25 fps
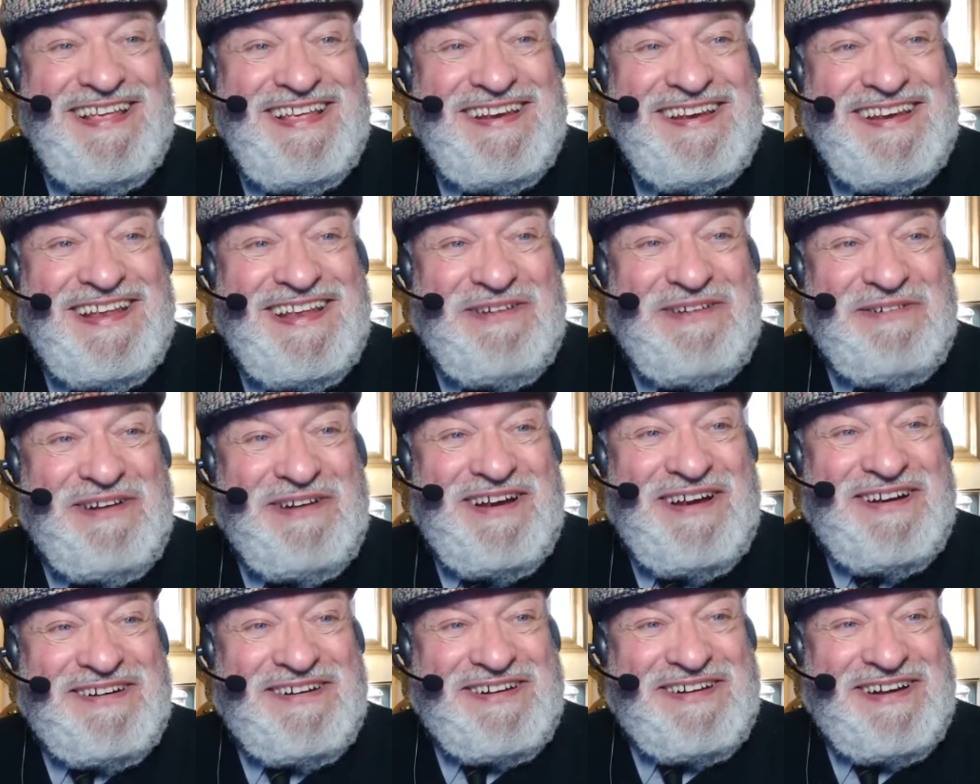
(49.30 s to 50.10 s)
There we
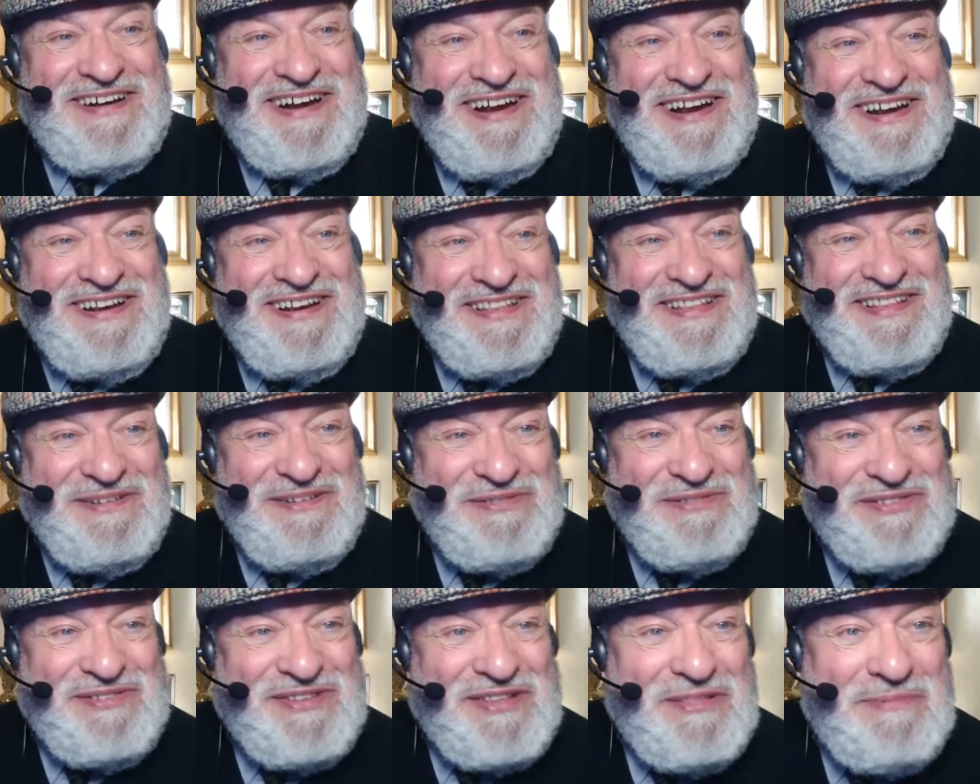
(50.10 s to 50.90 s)
are, Craig. The
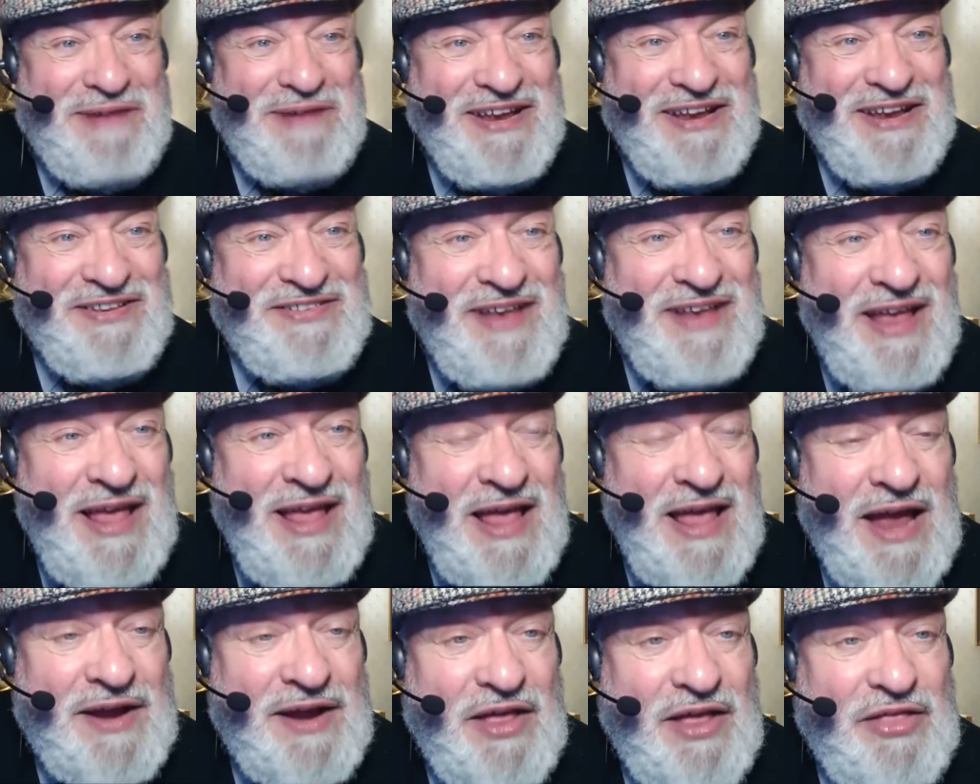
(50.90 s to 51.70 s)
olds are the best.
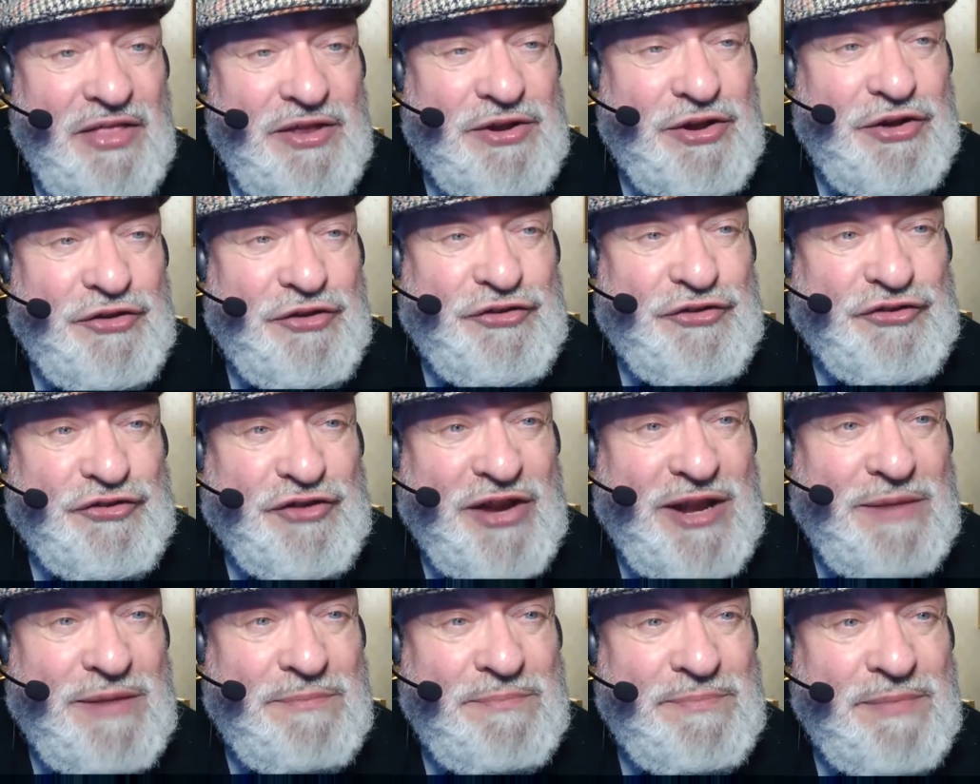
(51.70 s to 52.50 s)
Another good
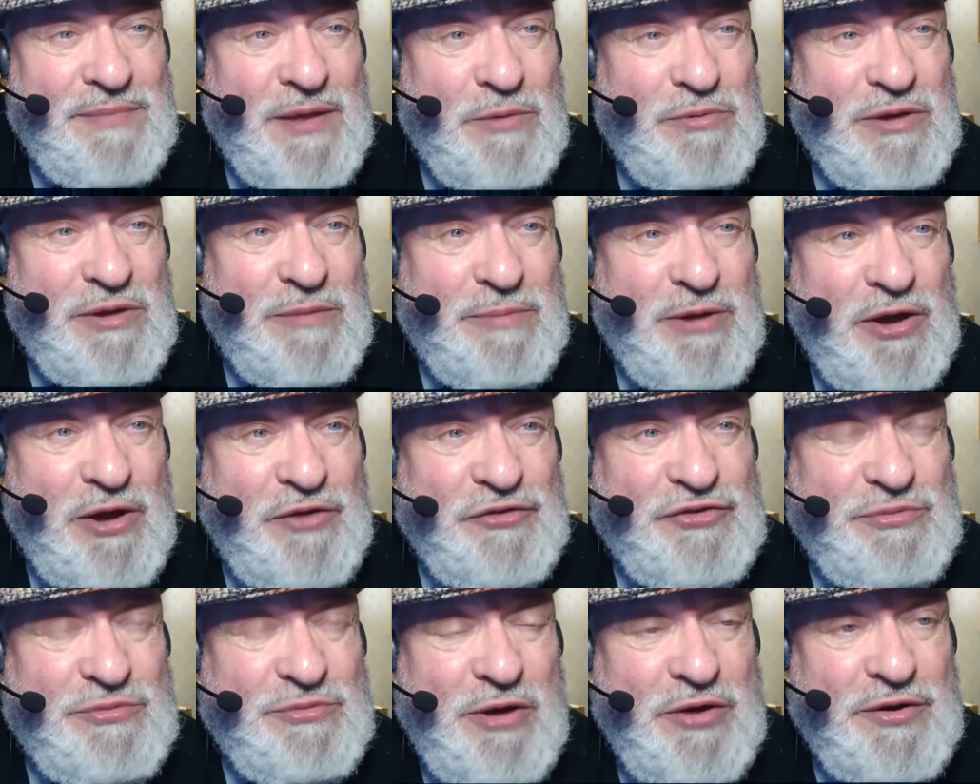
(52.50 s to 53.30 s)
stream that we'll be
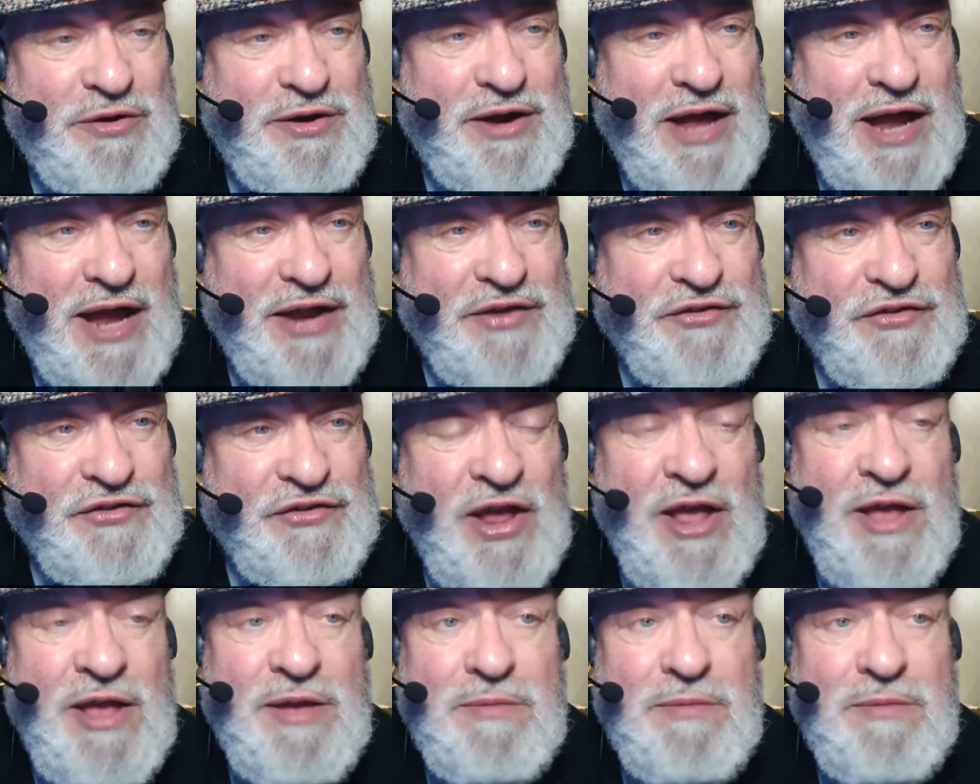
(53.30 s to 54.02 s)
on tomorrow night.